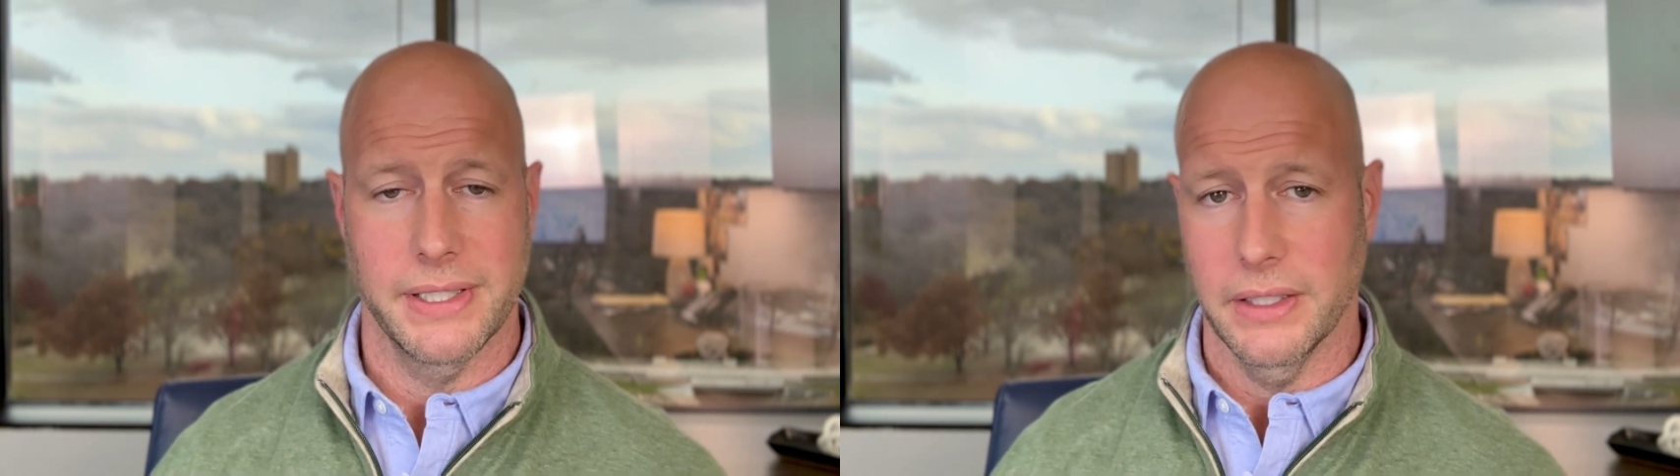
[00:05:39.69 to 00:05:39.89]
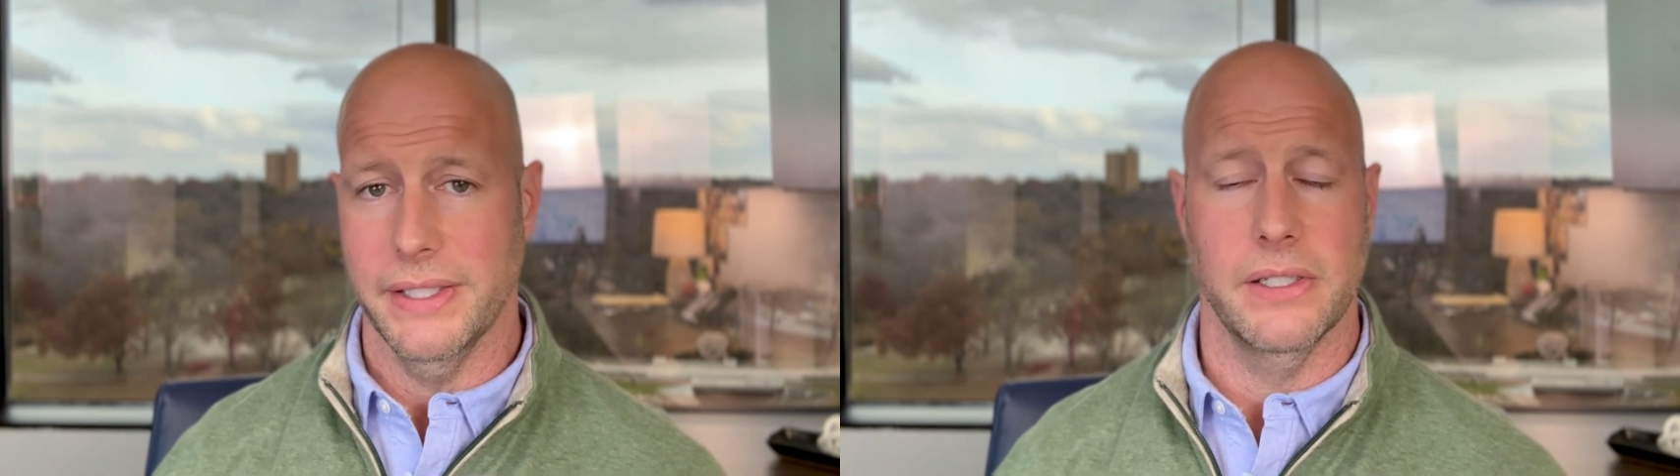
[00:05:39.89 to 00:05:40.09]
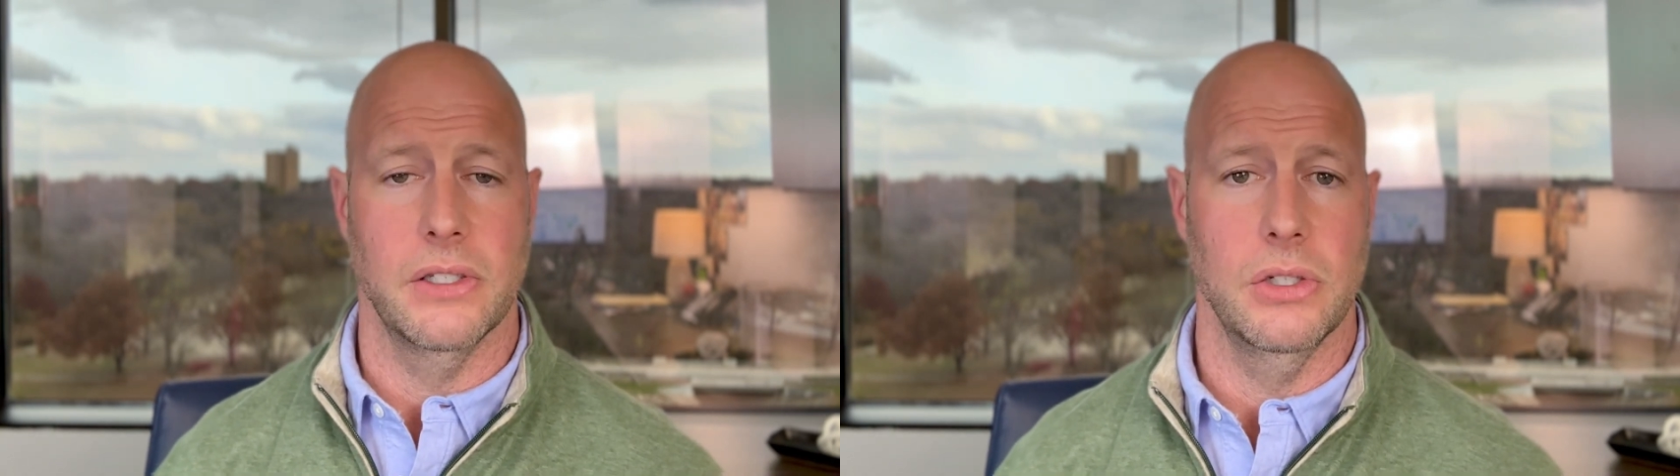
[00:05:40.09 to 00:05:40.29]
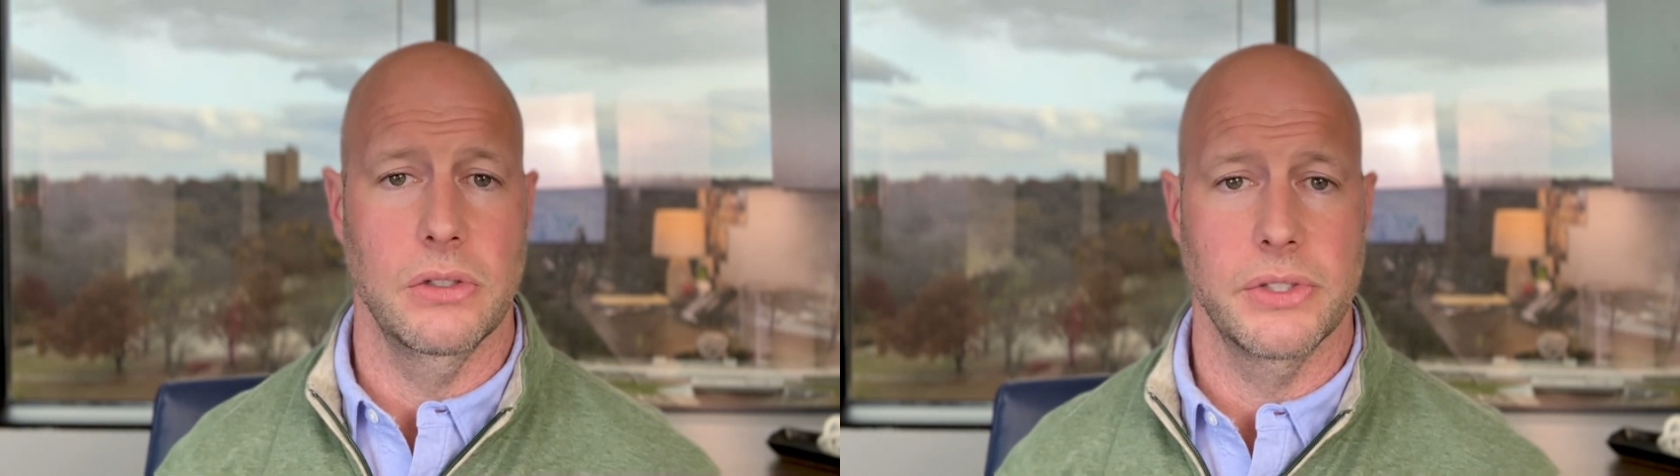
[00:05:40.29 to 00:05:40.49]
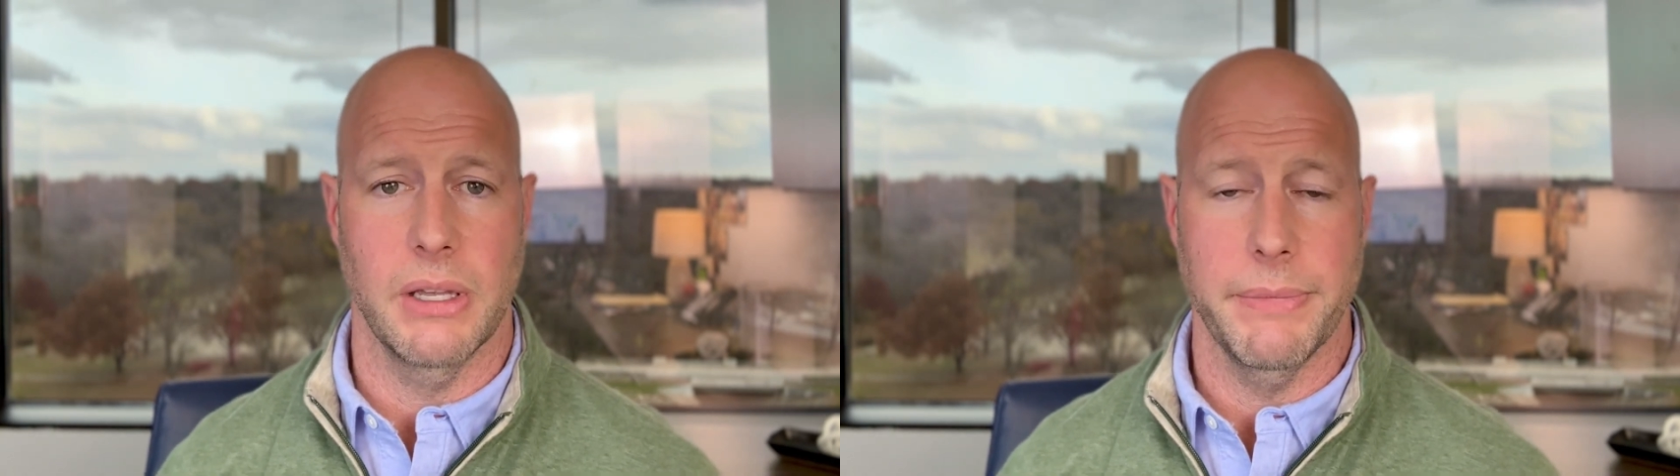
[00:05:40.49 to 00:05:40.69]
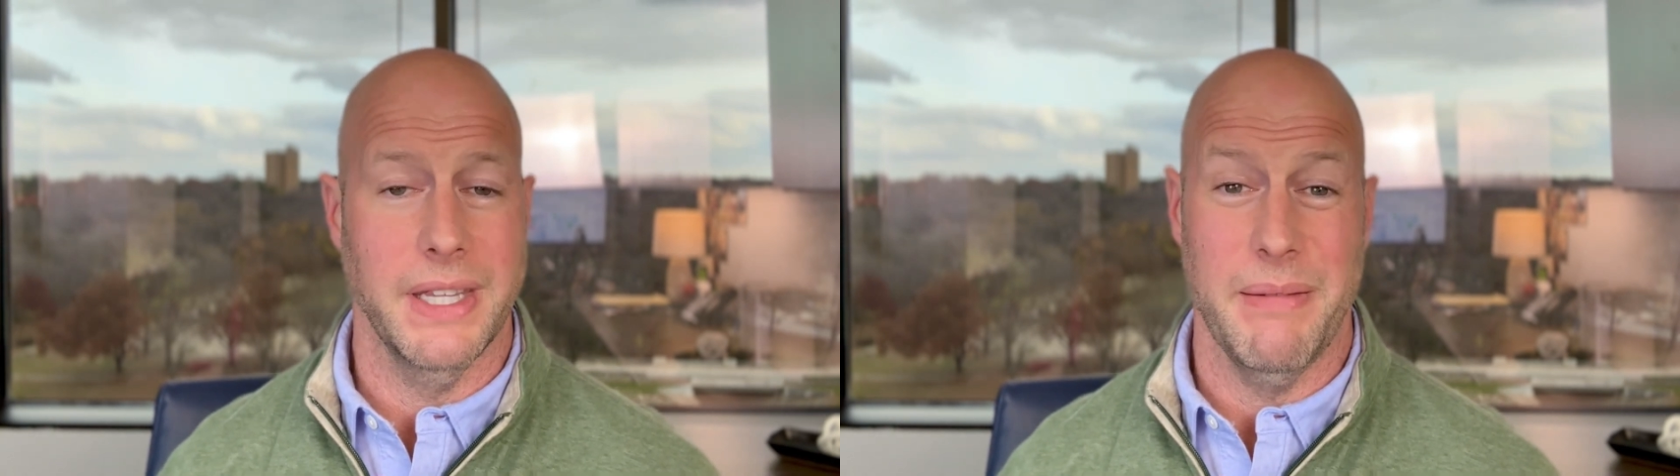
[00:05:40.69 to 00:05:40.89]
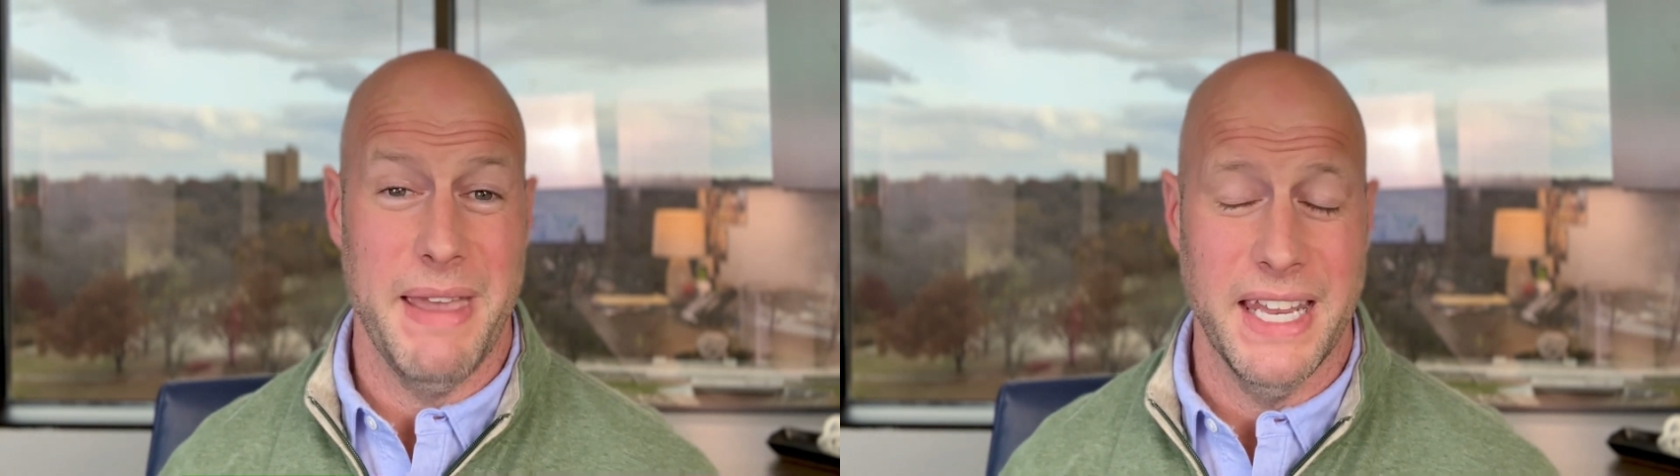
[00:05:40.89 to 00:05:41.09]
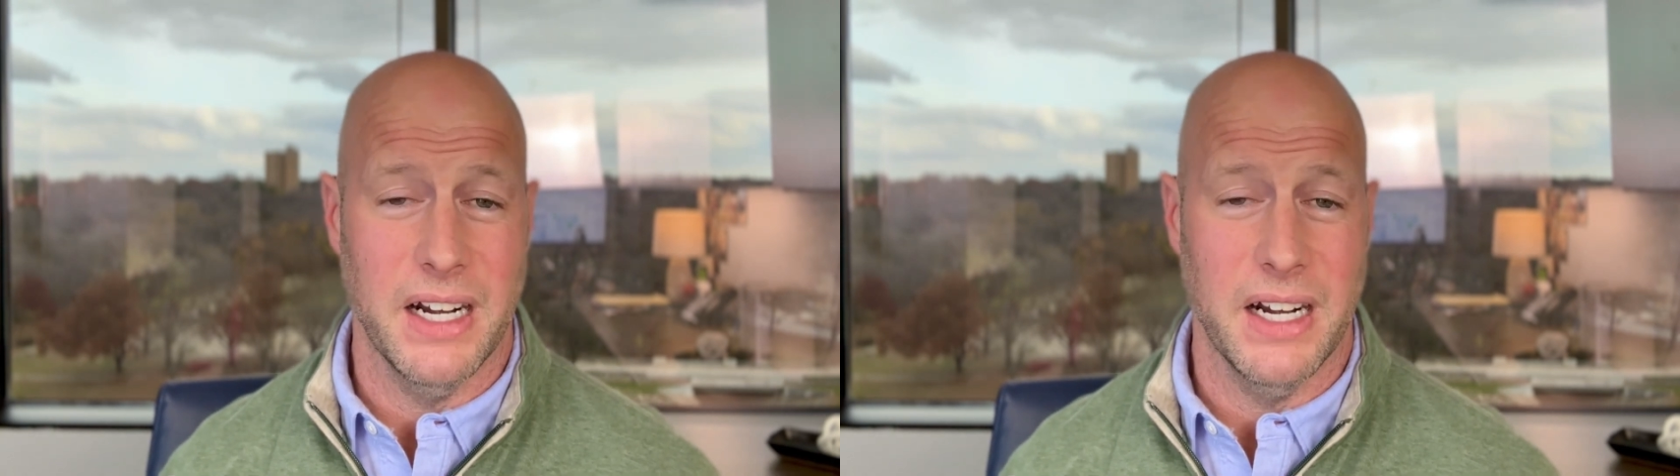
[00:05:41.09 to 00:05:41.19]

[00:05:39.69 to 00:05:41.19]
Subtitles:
listen to something they may